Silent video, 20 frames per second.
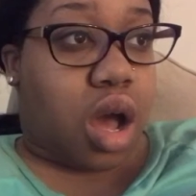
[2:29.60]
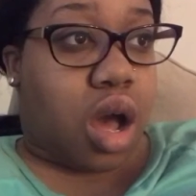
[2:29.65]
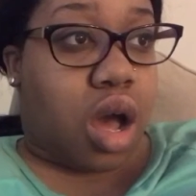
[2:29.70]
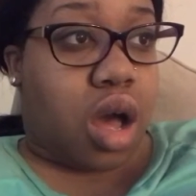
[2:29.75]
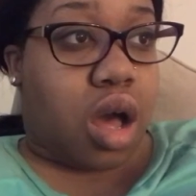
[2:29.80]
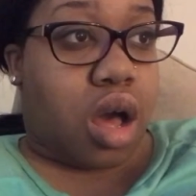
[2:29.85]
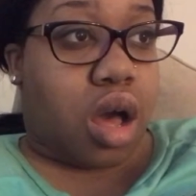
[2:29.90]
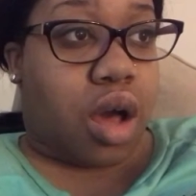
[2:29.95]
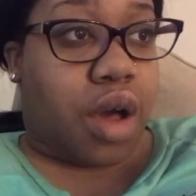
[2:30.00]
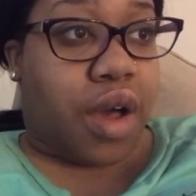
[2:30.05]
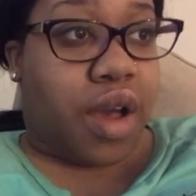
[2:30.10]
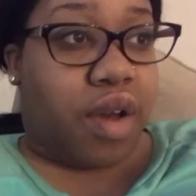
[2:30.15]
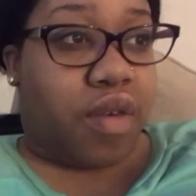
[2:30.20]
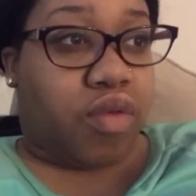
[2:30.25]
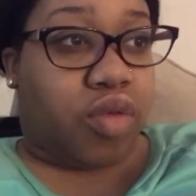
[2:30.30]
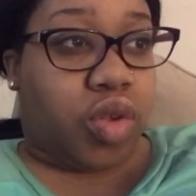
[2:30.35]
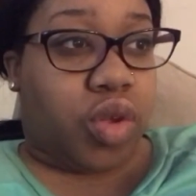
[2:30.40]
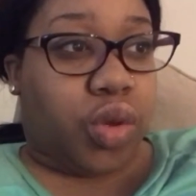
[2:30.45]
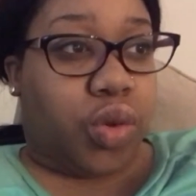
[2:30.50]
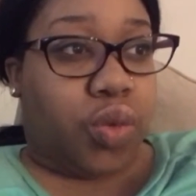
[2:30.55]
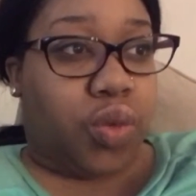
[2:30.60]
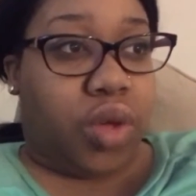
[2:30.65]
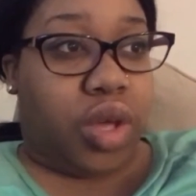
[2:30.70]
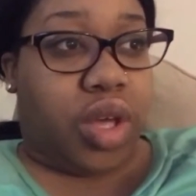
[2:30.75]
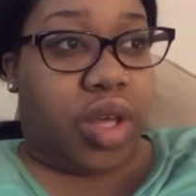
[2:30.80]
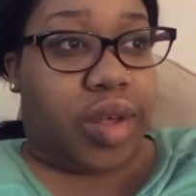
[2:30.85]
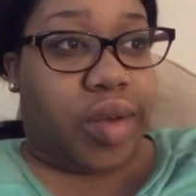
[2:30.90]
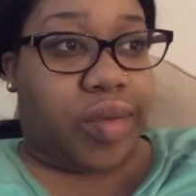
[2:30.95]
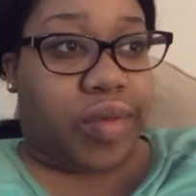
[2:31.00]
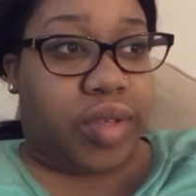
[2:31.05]
I have two
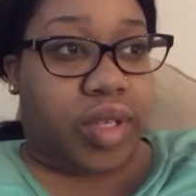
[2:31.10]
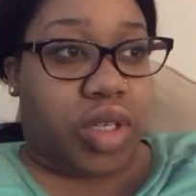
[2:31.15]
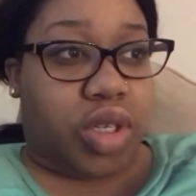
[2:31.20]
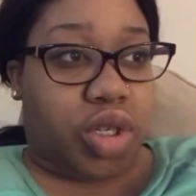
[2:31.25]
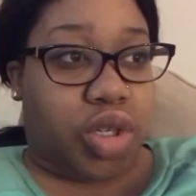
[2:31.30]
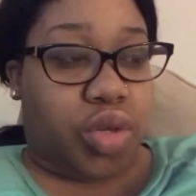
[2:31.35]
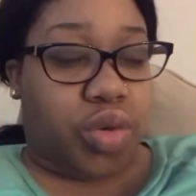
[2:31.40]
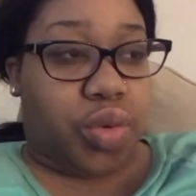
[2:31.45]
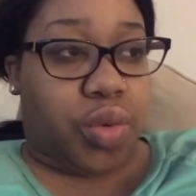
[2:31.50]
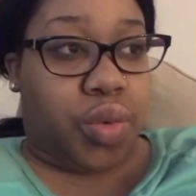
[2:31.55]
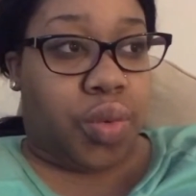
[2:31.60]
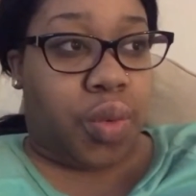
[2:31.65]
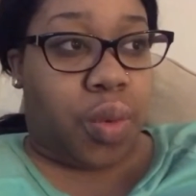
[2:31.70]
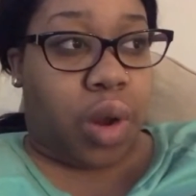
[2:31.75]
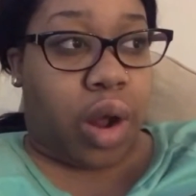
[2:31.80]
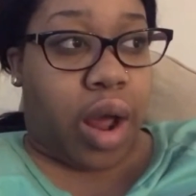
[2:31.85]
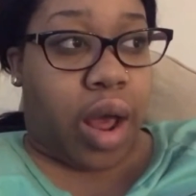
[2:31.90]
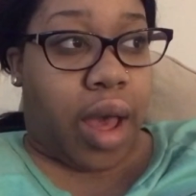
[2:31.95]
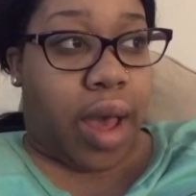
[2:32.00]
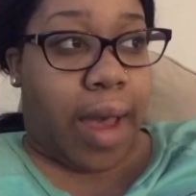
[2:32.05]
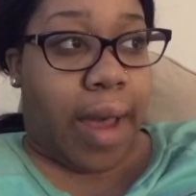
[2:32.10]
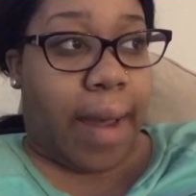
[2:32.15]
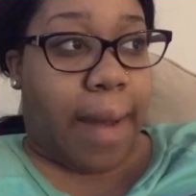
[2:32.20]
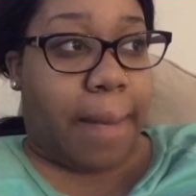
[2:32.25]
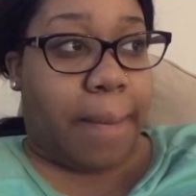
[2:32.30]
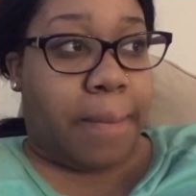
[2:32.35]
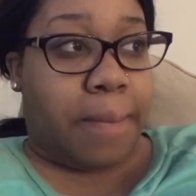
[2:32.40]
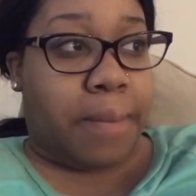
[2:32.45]
gifts to wrap.